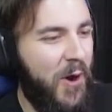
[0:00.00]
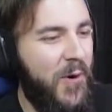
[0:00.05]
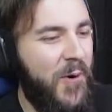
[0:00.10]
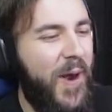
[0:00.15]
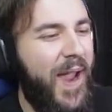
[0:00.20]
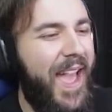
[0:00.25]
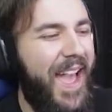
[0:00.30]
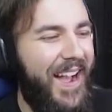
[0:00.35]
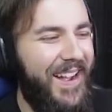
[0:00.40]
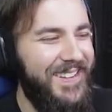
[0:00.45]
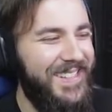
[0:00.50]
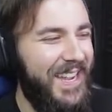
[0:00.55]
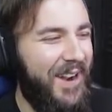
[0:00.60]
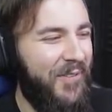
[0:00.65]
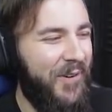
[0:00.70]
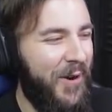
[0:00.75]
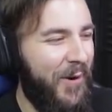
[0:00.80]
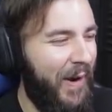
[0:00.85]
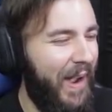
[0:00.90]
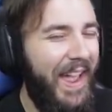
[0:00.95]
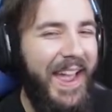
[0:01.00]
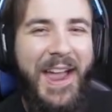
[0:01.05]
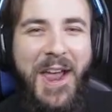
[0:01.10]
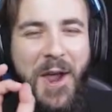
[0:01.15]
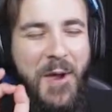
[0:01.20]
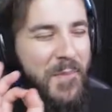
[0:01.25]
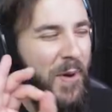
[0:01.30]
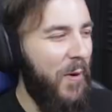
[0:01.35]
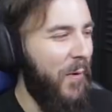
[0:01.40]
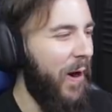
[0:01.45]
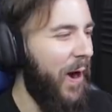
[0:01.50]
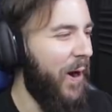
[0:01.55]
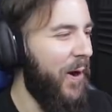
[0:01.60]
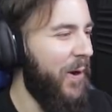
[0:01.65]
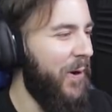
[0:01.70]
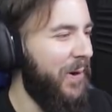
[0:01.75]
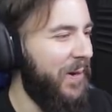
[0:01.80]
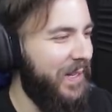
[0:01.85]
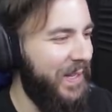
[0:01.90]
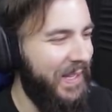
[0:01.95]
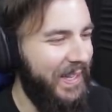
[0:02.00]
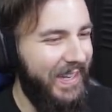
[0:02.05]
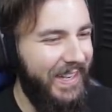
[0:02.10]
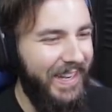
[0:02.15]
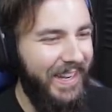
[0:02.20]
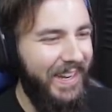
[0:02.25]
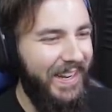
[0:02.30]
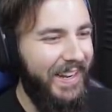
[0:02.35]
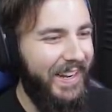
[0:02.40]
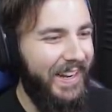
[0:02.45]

around everywhere, but we're all good.